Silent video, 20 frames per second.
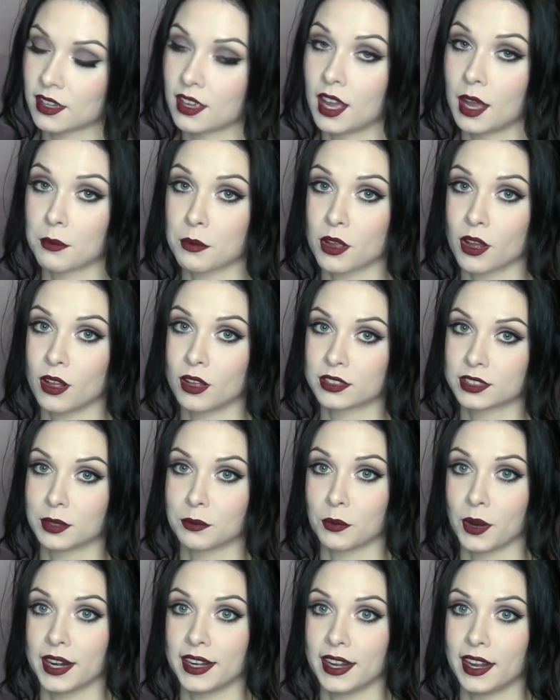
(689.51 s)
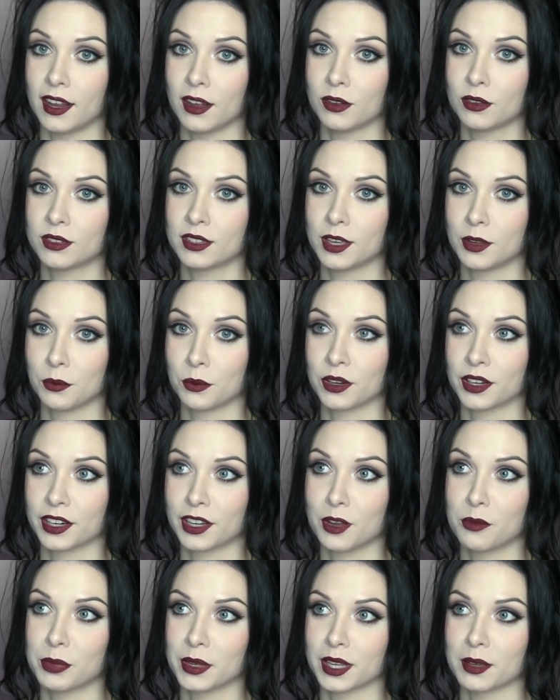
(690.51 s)
I'm calling them right now, and we're going
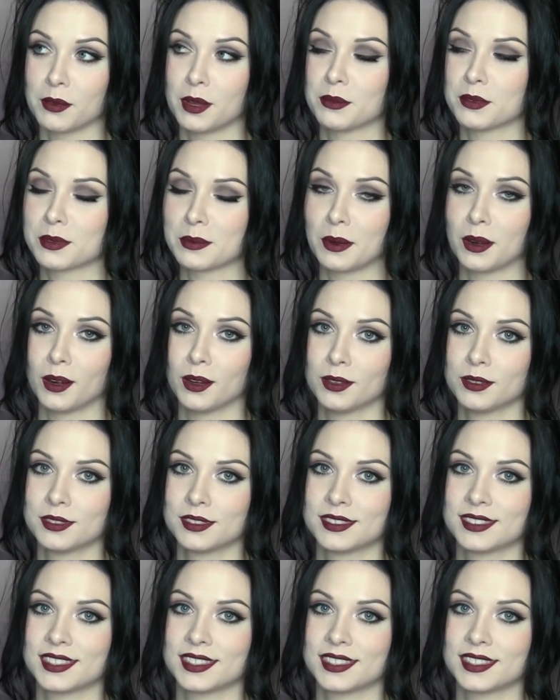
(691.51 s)
to go pick him up tomorrow.